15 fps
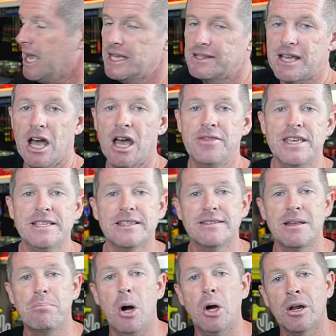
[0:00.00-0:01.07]
So this is
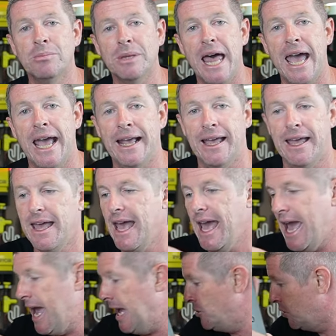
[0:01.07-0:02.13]
the bottom leg.
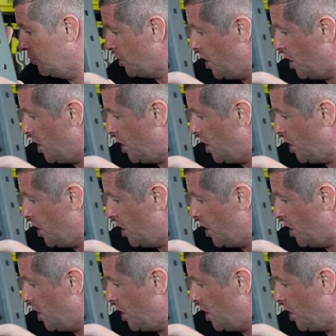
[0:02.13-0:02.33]
And you'll